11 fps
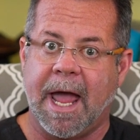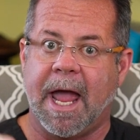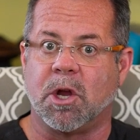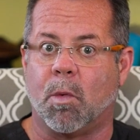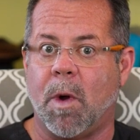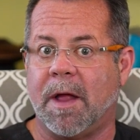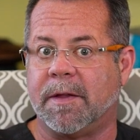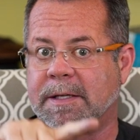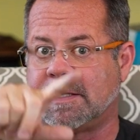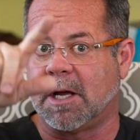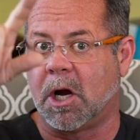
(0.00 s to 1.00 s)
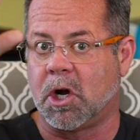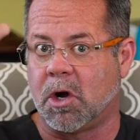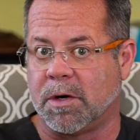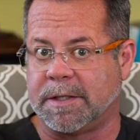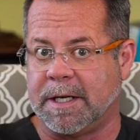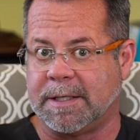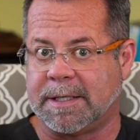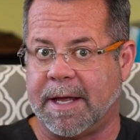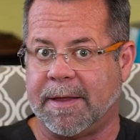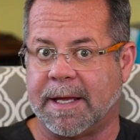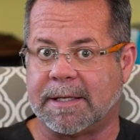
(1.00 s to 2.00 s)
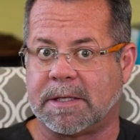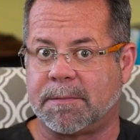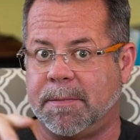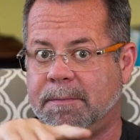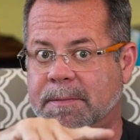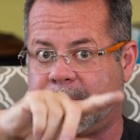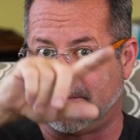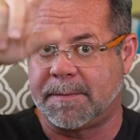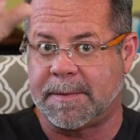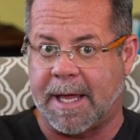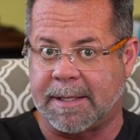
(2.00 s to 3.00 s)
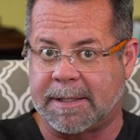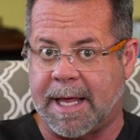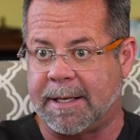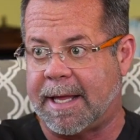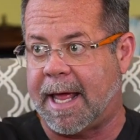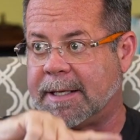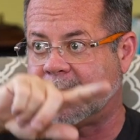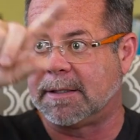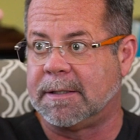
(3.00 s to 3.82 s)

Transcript: and your wellness occurs inside that that that that